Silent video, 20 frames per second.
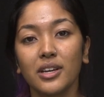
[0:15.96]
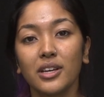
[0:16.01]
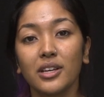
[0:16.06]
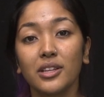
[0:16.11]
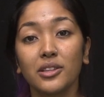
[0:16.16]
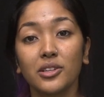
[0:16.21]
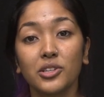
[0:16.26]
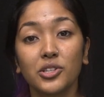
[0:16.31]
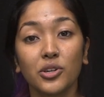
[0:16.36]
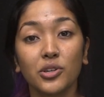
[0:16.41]

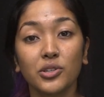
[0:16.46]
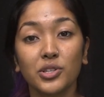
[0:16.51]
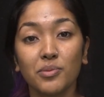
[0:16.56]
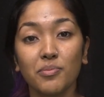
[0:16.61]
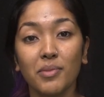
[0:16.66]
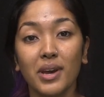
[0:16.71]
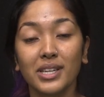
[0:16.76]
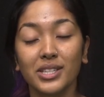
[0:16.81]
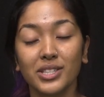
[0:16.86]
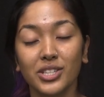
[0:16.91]
The doctor
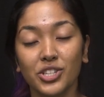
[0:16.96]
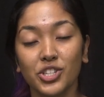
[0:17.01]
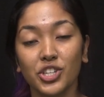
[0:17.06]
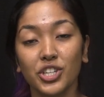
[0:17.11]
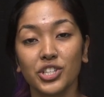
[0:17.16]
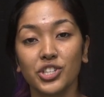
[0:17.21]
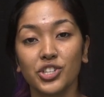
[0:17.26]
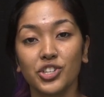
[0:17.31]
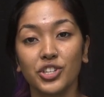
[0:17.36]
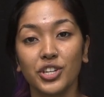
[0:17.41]
may
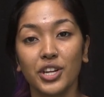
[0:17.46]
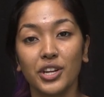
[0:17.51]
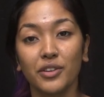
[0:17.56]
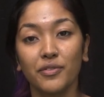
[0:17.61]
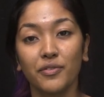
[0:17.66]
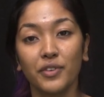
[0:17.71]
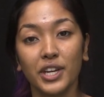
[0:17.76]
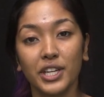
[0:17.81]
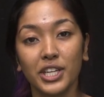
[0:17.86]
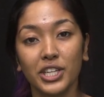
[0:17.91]
suggest you need a
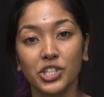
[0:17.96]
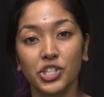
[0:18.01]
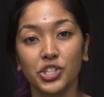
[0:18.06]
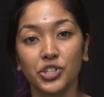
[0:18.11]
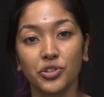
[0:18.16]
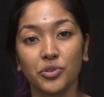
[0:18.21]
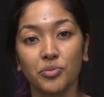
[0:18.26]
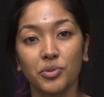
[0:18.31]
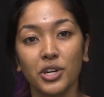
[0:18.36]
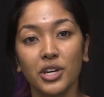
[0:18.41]
feeding
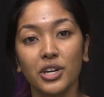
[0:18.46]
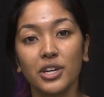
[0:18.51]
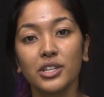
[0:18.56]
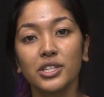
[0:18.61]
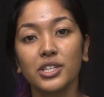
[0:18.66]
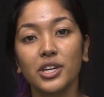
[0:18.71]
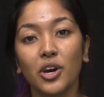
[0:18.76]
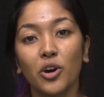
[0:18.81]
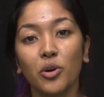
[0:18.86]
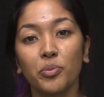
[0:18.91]
tube
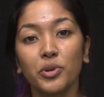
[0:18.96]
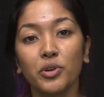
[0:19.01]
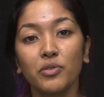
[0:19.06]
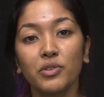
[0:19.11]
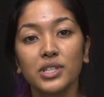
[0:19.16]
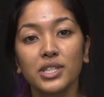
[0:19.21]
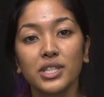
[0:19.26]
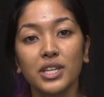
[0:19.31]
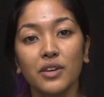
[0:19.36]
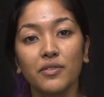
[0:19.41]
to help you
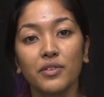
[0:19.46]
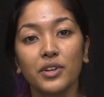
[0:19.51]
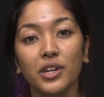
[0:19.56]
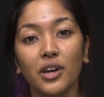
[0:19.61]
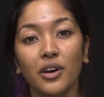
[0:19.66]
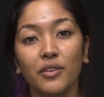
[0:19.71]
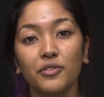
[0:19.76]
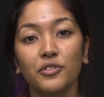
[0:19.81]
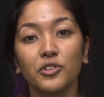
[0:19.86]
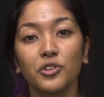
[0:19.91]
receive
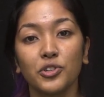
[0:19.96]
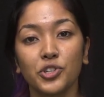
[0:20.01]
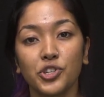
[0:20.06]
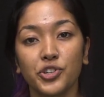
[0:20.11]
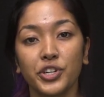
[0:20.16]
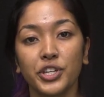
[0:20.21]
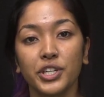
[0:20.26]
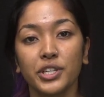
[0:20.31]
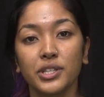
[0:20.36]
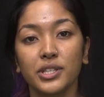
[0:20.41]
enough
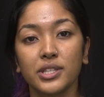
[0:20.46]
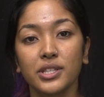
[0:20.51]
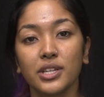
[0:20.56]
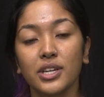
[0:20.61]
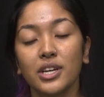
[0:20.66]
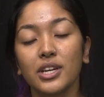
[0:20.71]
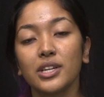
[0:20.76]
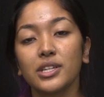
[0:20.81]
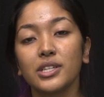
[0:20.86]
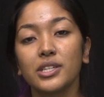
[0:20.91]
nutrients
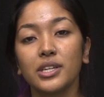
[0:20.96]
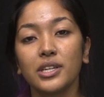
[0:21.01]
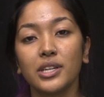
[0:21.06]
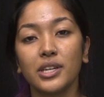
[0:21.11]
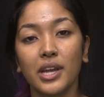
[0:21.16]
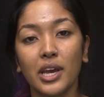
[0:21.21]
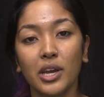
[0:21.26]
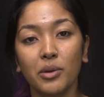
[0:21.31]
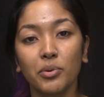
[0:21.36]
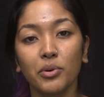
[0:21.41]
to
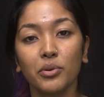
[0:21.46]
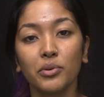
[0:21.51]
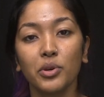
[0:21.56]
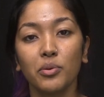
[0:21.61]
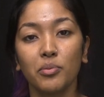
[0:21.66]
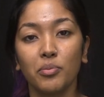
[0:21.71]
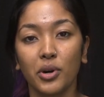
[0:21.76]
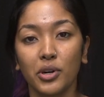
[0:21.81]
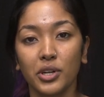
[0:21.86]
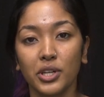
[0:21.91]
enable your
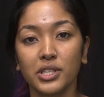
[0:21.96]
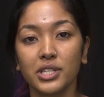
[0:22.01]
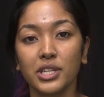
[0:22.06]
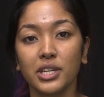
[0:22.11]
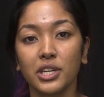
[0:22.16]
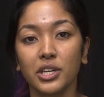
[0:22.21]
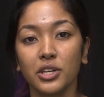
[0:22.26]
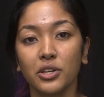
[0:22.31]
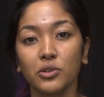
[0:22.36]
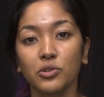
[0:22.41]
body to
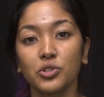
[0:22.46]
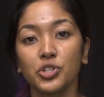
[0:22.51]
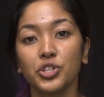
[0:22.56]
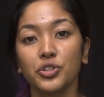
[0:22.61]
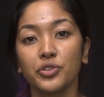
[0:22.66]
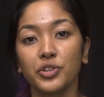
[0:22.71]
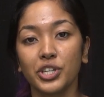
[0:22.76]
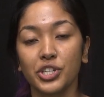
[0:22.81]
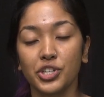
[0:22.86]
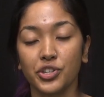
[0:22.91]
heal
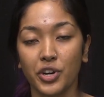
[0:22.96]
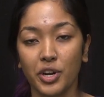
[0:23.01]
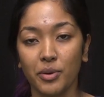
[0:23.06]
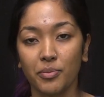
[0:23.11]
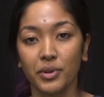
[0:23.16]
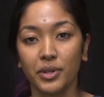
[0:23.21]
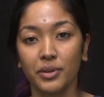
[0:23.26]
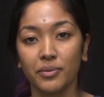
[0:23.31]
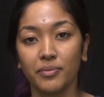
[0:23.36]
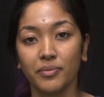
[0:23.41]
during
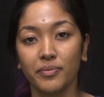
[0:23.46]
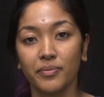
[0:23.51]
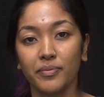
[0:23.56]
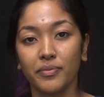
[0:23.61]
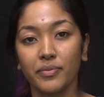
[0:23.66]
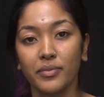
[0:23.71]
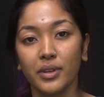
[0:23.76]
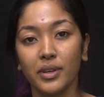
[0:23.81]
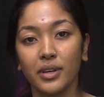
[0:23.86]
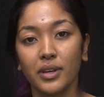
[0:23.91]
treatment.
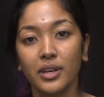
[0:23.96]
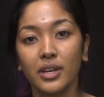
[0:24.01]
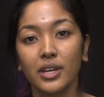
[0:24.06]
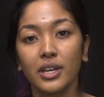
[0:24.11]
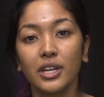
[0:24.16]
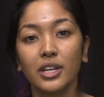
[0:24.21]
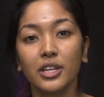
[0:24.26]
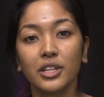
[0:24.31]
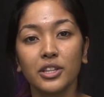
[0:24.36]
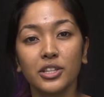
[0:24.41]

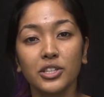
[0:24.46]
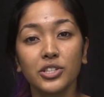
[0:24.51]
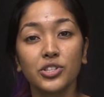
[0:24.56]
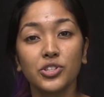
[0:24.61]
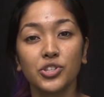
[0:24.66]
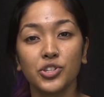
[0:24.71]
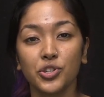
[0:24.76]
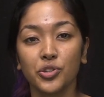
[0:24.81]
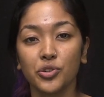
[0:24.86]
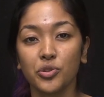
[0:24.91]
This
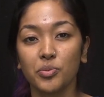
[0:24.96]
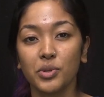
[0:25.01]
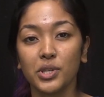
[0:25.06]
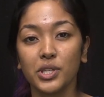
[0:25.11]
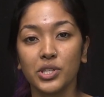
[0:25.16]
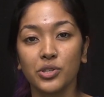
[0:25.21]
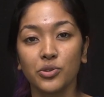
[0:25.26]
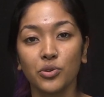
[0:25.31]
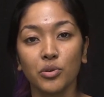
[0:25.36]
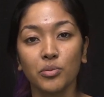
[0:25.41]
tube
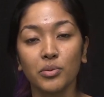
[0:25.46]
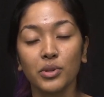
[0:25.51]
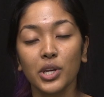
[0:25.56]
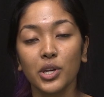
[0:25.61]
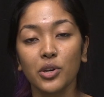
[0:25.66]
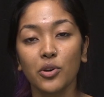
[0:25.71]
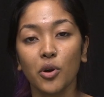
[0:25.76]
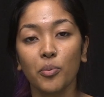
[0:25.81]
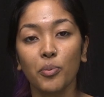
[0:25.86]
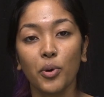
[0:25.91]
is normally
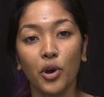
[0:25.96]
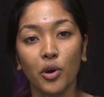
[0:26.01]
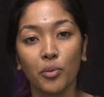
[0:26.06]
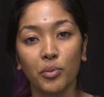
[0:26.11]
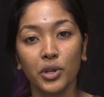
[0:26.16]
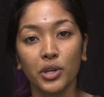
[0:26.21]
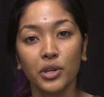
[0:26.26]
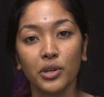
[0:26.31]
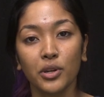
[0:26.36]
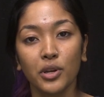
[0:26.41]
not
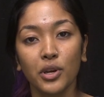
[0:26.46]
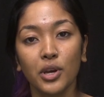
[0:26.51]
permanent,